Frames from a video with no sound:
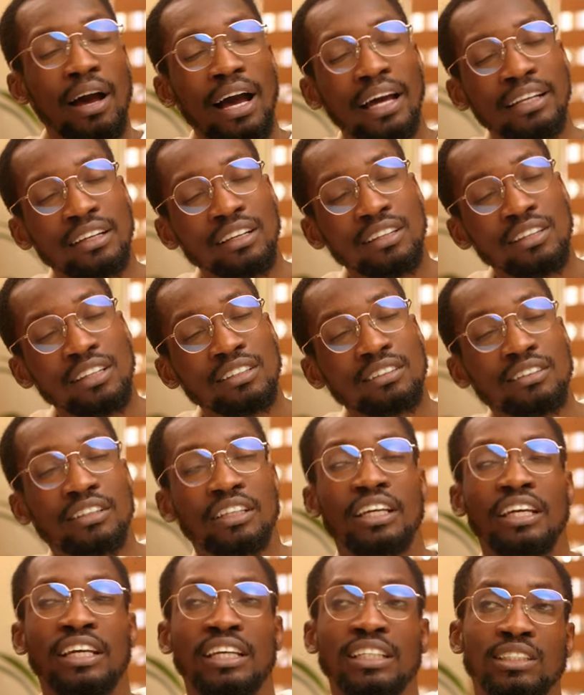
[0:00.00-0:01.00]
Another
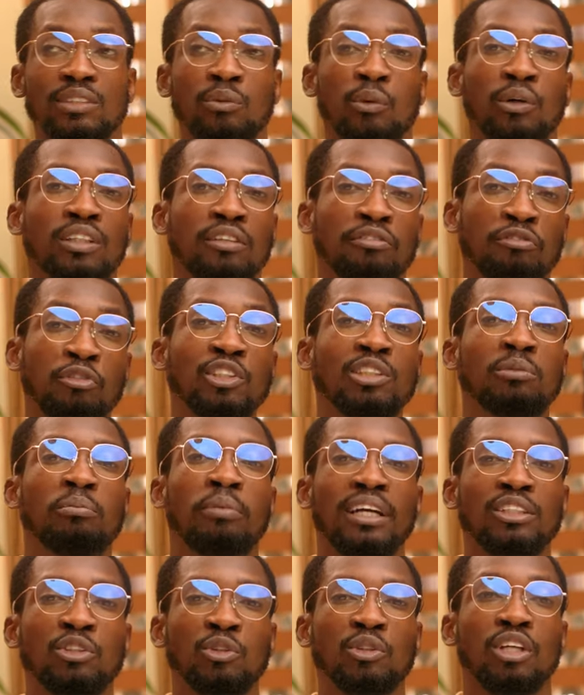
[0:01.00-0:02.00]
thing is, well, the Fuji
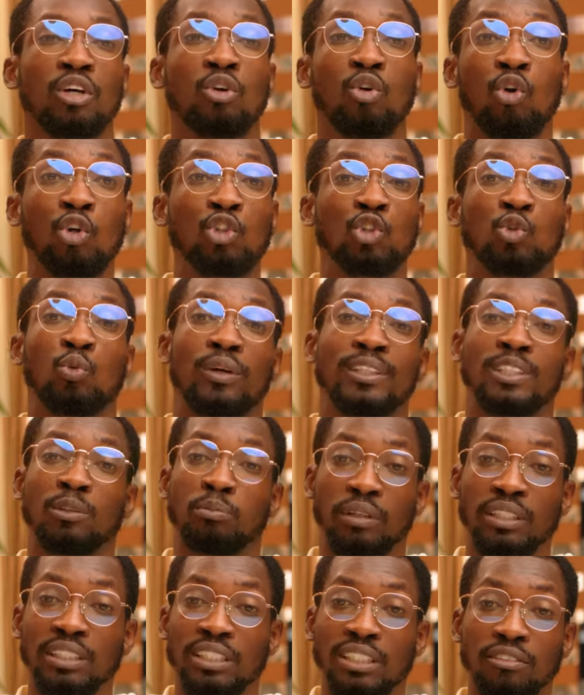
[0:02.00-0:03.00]
batteries are not so
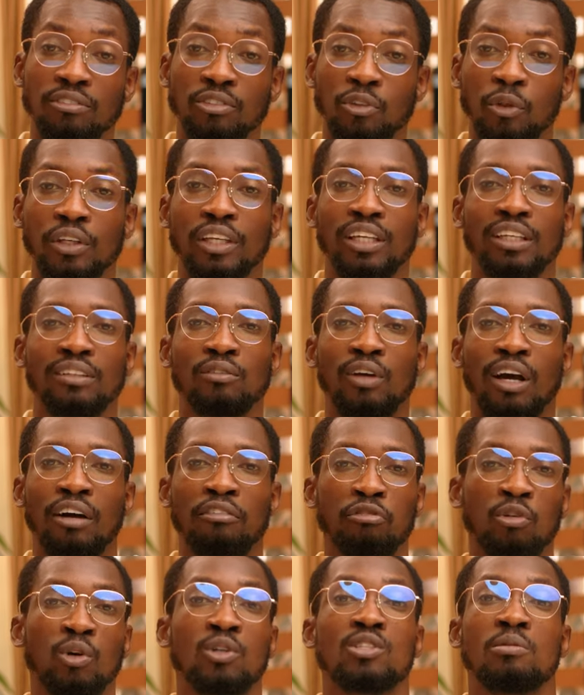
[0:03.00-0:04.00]
expensive, so you can
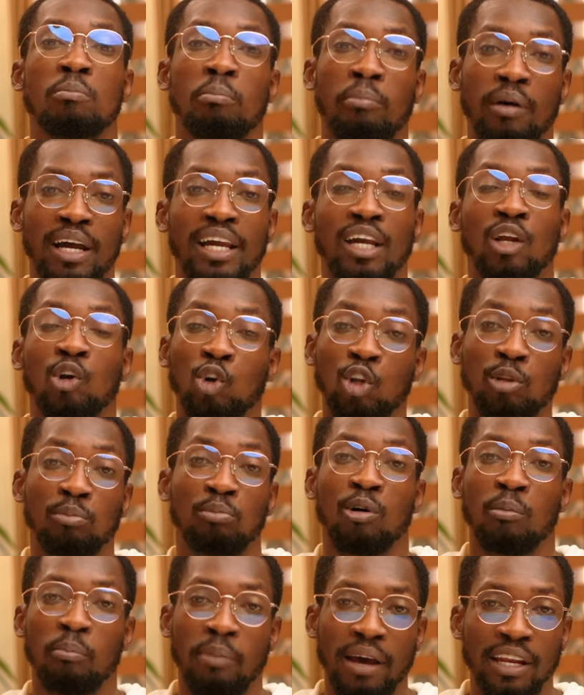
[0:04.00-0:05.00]
afford to buy a lot
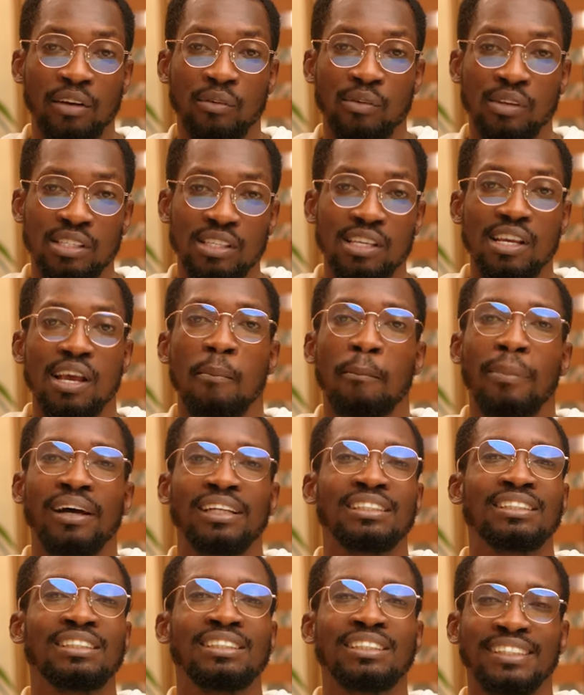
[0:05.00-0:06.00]
more batteries, but
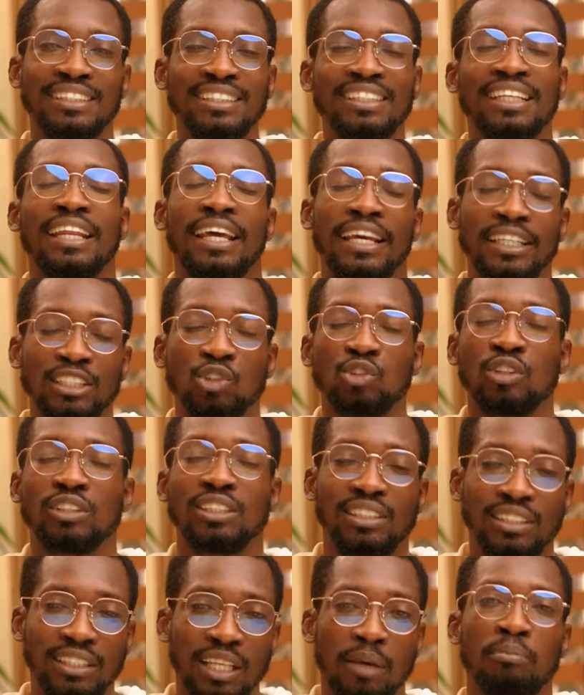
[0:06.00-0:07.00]
it's just an extra
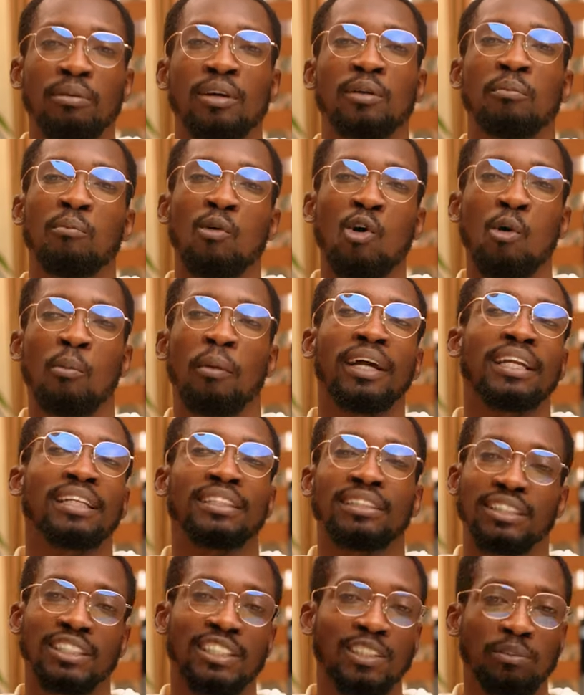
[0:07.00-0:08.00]
step and more money
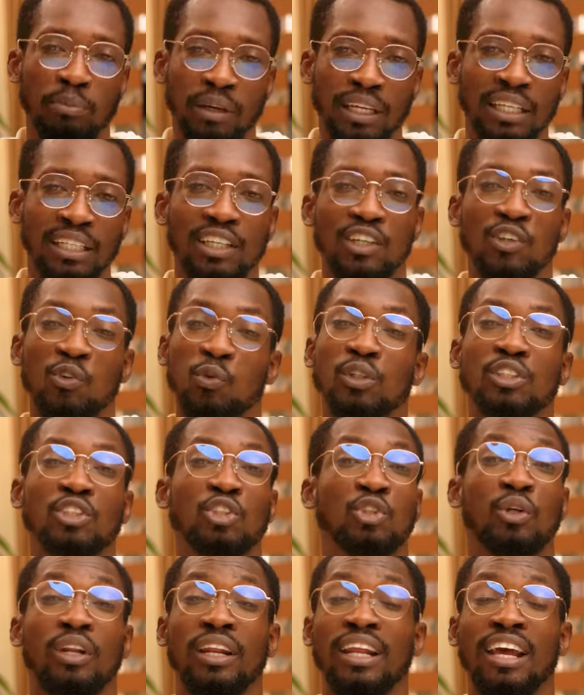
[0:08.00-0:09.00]
to spend, which
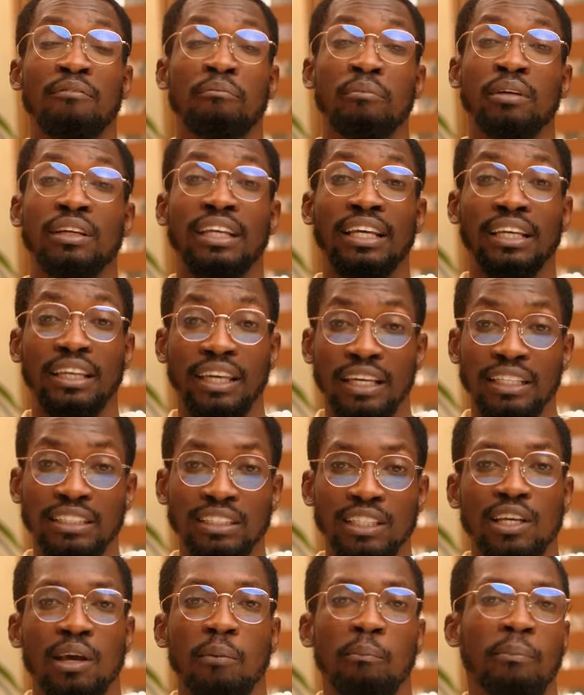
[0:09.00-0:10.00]
shouldn't have been the
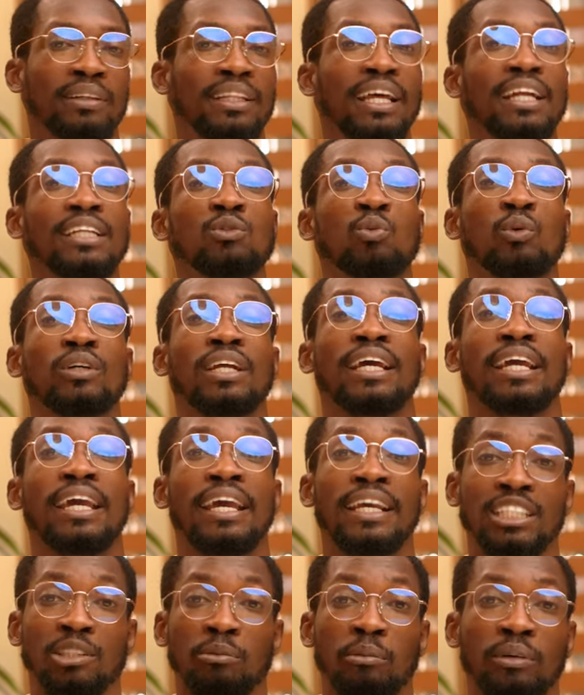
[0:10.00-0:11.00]
case. But that is what I
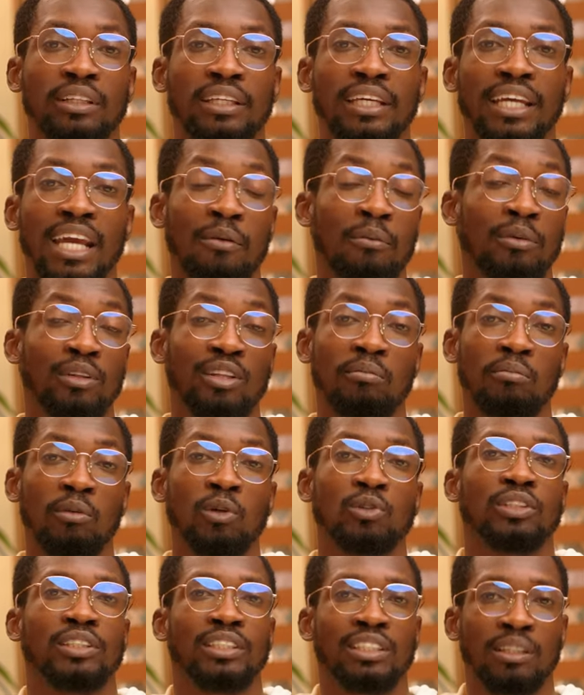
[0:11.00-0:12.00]
hate about the camera the
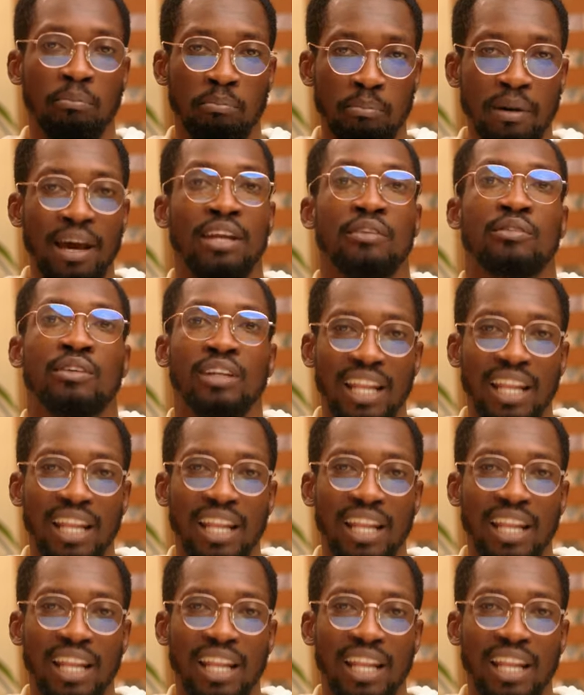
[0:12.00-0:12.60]
most, is the battery